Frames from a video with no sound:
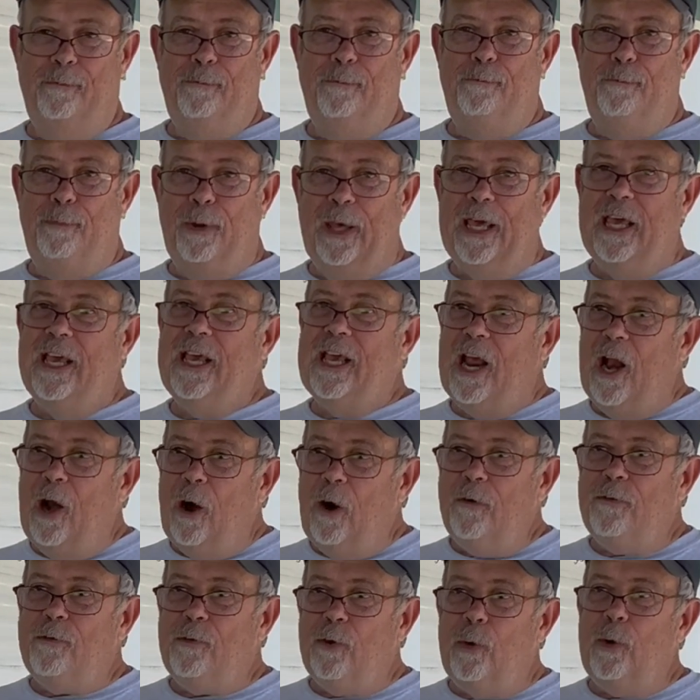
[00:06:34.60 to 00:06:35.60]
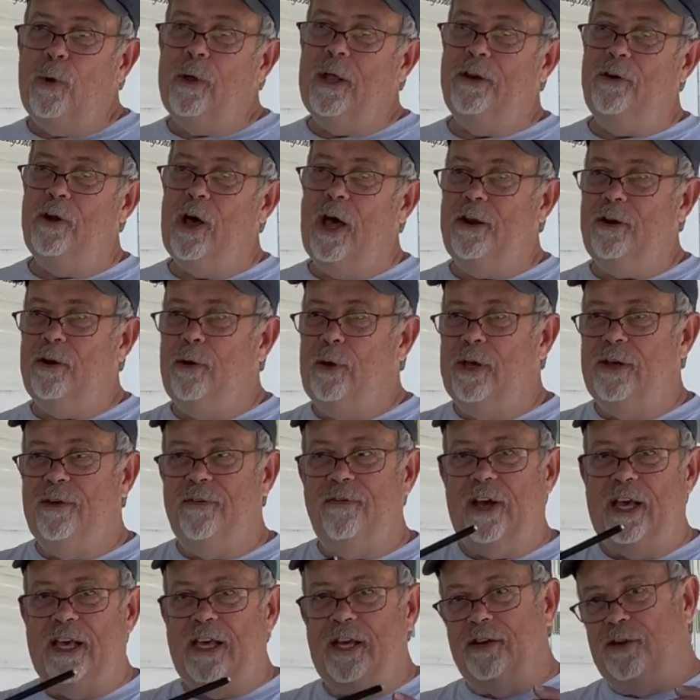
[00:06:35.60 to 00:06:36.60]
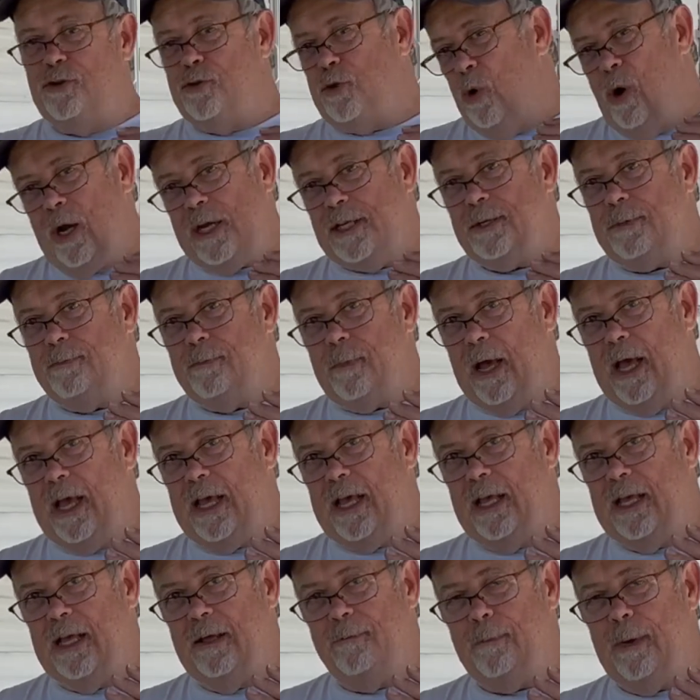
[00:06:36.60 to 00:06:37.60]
being careful and not knowing if I can trust my